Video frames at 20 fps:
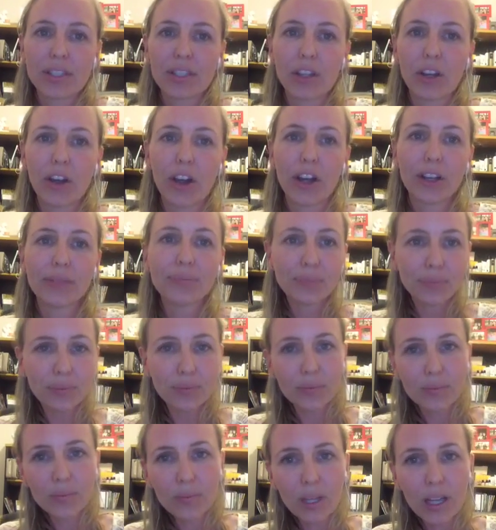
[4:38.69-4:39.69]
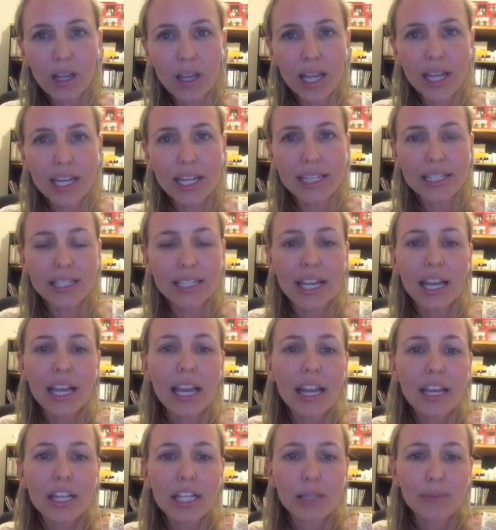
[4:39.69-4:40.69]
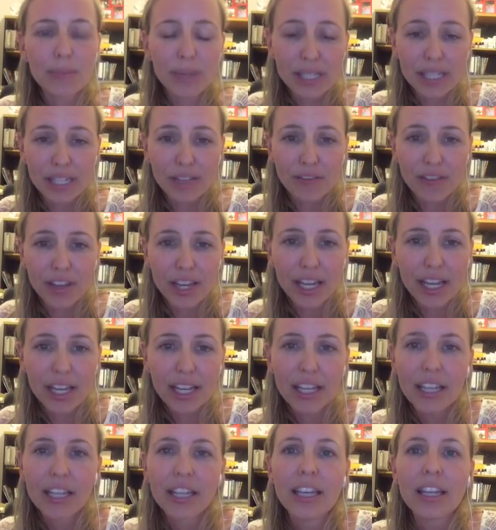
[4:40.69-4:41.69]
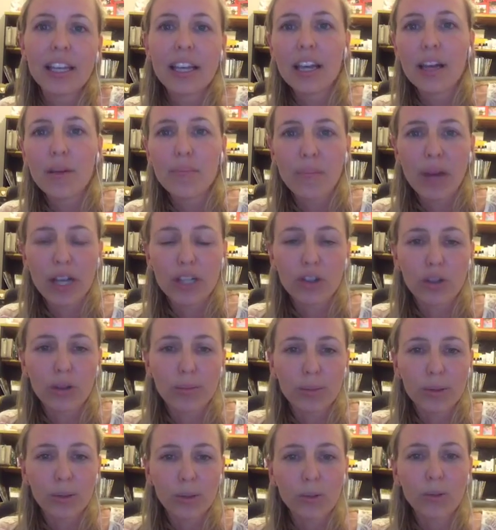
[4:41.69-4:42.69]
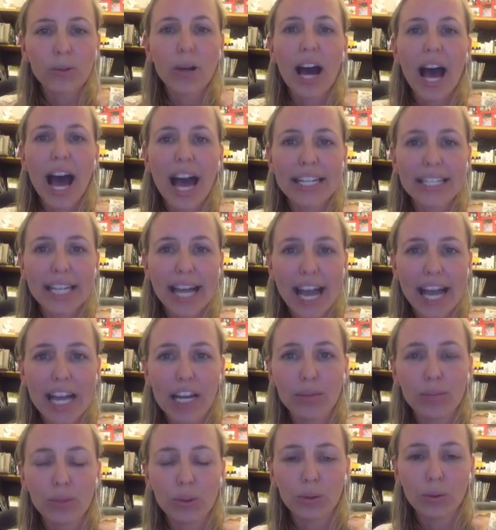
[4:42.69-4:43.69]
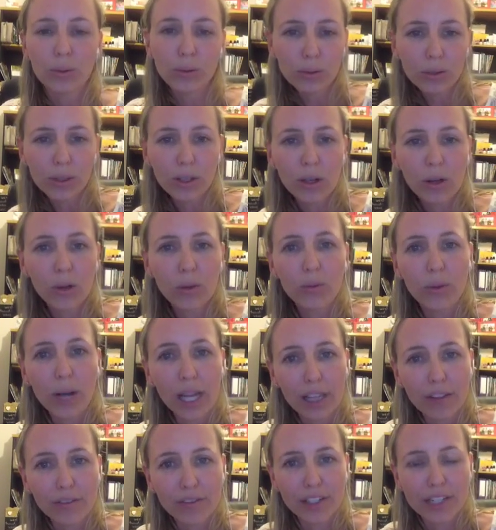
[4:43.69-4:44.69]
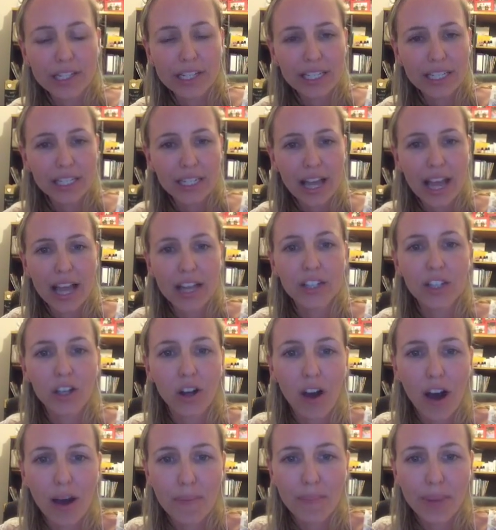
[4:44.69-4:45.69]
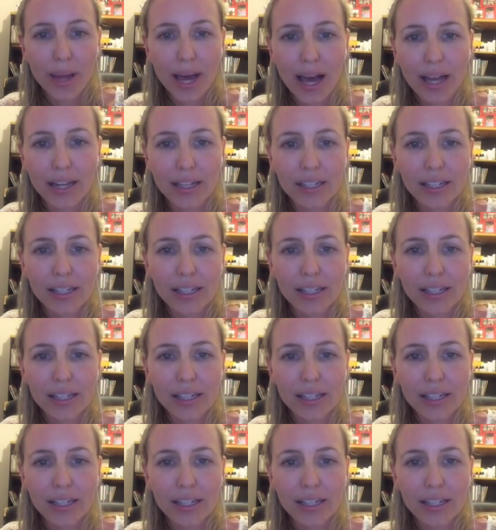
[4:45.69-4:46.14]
So it is specific, measurable, attainable, relevant, and time-bound.